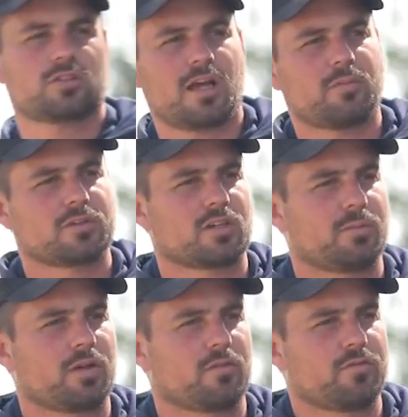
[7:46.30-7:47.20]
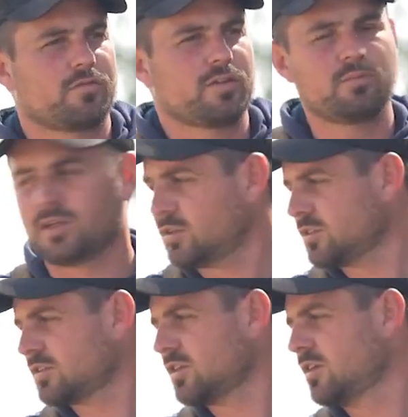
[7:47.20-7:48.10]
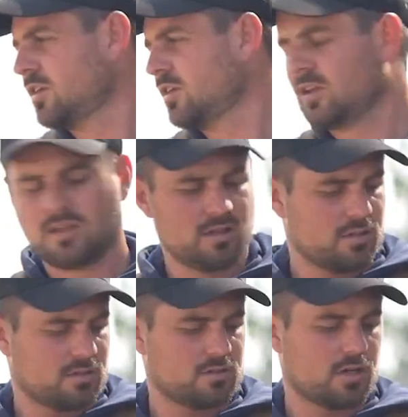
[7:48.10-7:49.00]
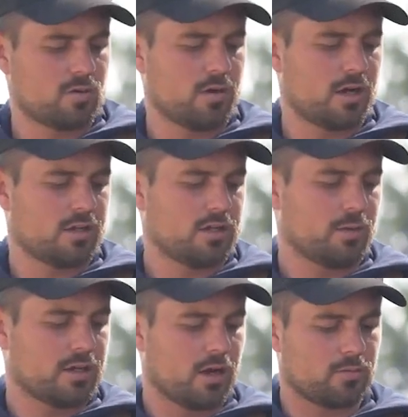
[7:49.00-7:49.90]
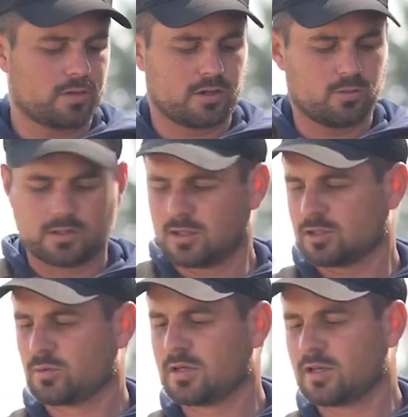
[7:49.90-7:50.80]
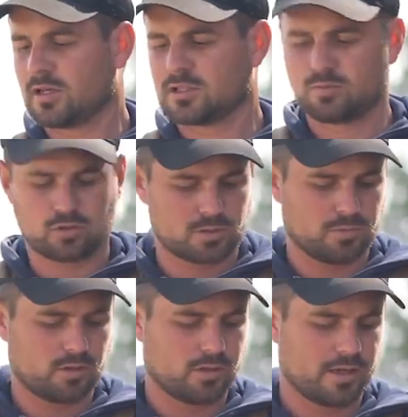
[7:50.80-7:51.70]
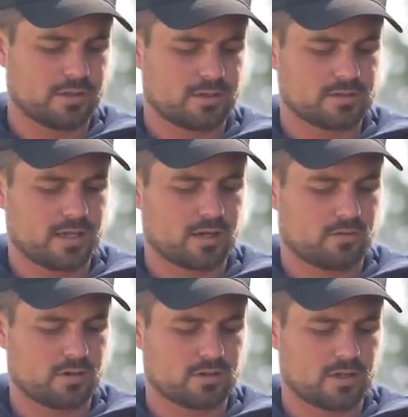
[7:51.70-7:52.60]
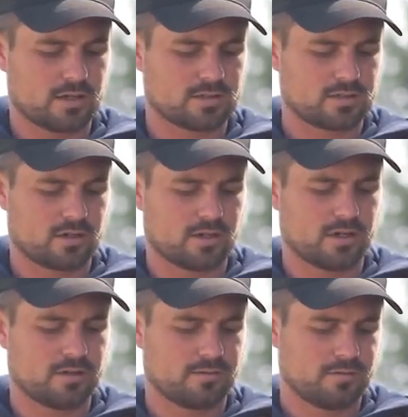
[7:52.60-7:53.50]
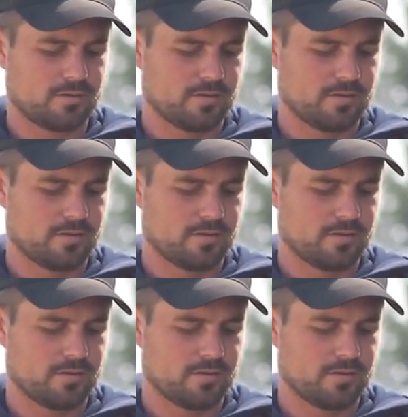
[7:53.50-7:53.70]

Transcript: your time. It's going to be on 50 meters. So here we go. I'm going to do it as quick as possible and as accurate as I